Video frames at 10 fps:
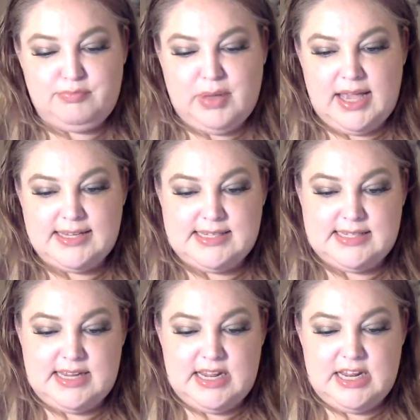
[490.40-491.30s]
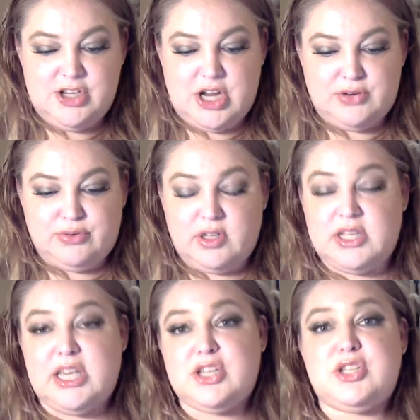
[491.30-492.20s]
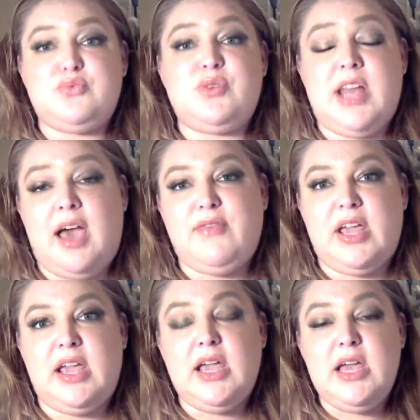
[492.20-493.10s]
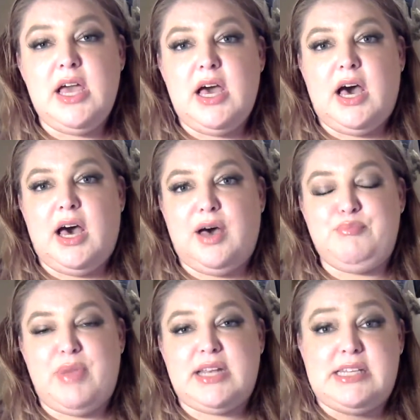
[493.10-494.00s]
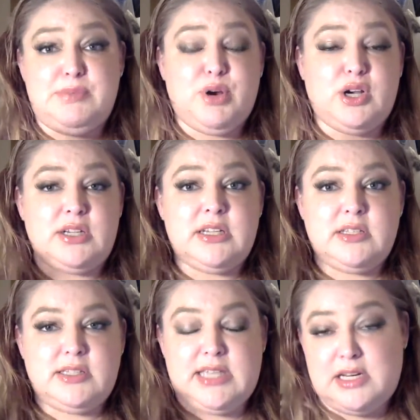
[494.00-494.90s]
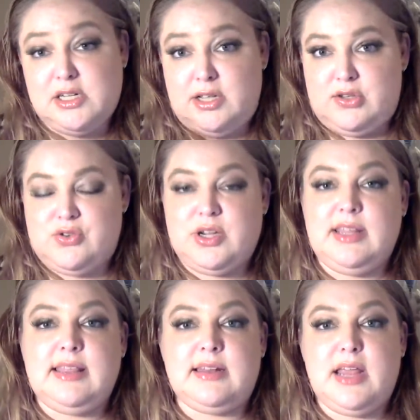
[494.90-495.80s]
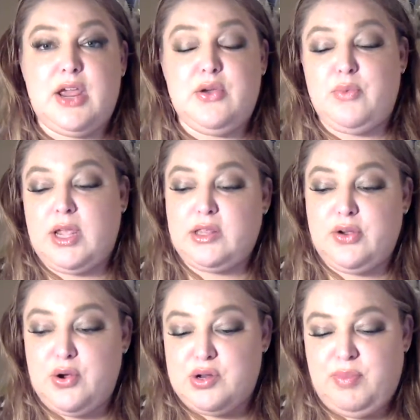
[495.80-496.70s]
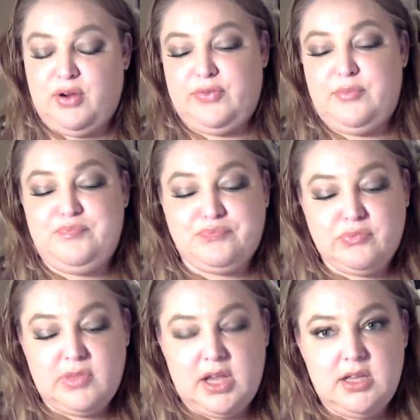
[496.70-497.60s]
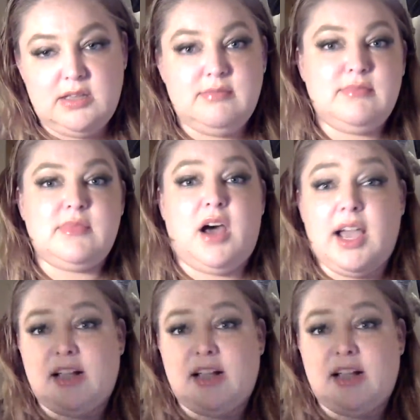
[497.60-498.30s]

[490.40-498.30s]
but in general, it would have a, um, a deeper scent concentrate than a regular eau de parfum. I